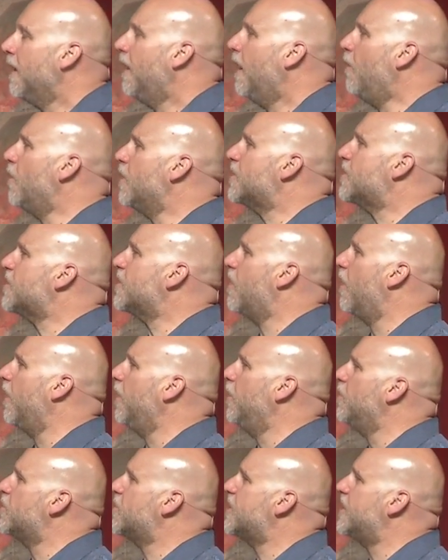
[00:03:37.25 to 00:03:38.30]
I want to start
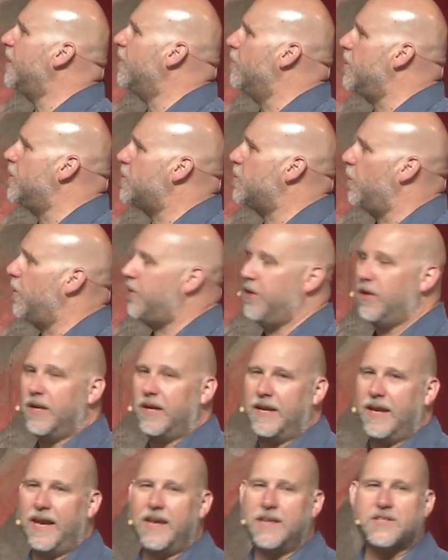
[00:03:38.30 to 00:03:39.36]
a new series with you
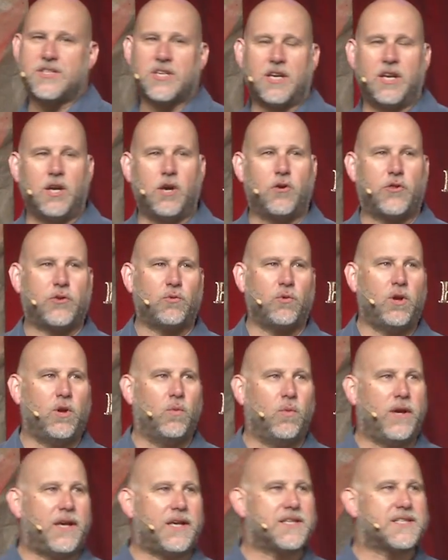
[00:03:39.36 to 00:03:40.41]
today. It's going to go 3
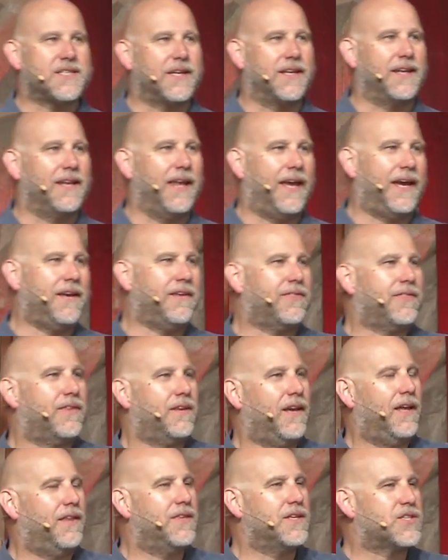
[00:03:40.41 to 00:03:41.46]
weeks in length,
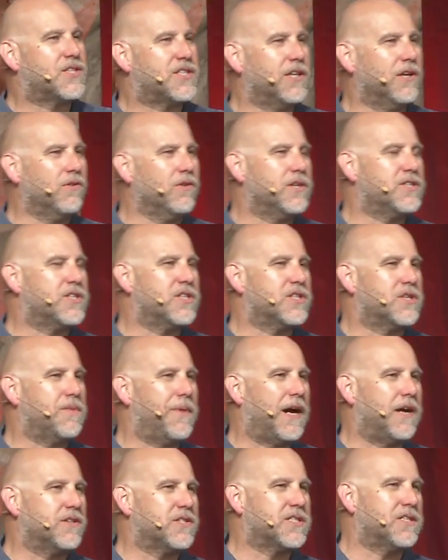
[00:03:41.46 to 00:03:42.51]
and this series is
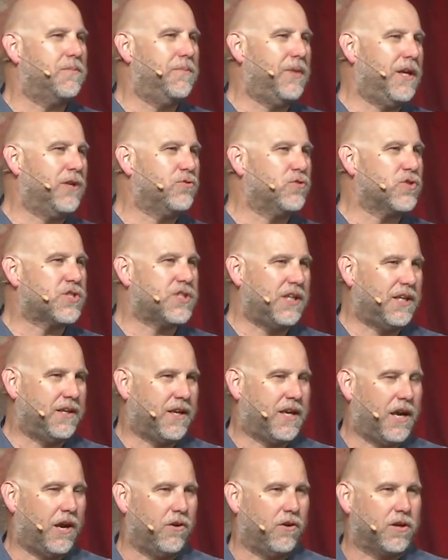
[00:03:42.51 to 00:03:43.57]
about some
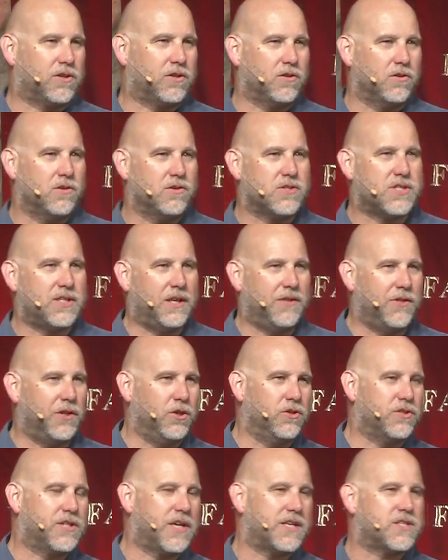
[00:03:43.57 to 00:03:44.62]
interesting characters in the
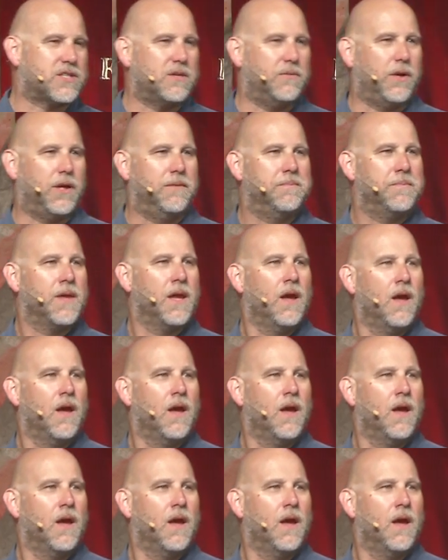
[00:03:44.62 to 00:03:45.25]
New Testament.